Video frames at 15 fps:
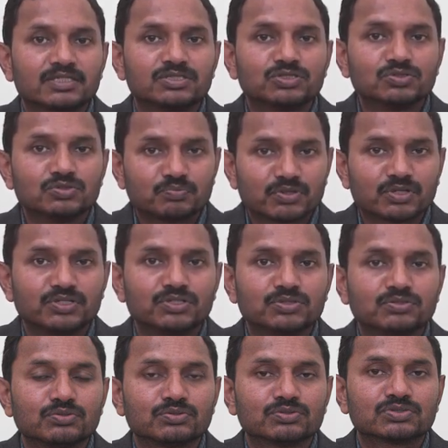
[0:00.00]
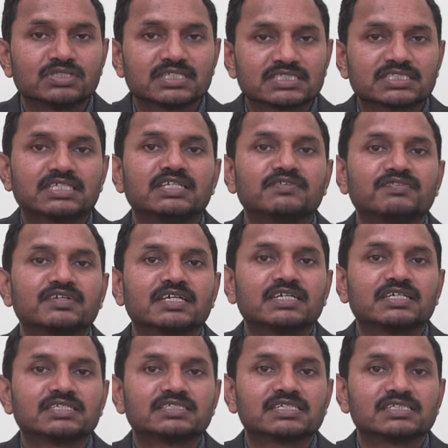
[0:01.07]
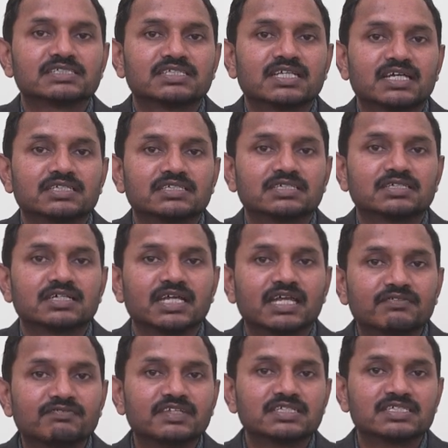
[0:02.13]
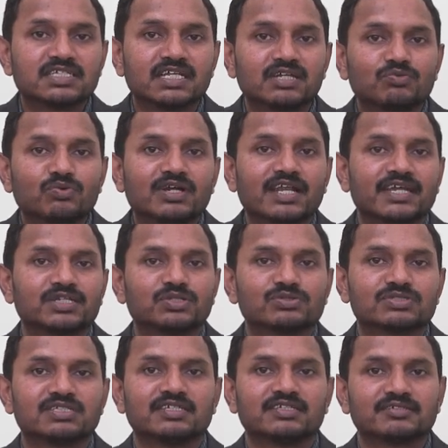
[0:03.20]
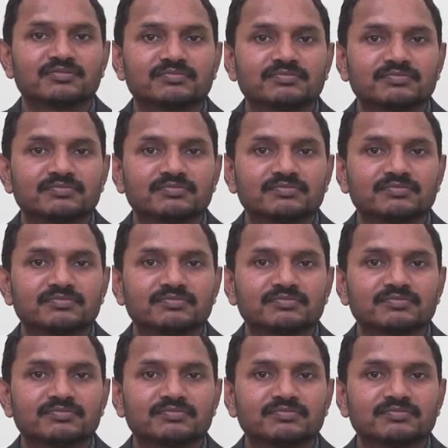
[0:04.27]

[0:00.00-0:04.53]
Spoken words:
to produce the significant results that every state would like to see.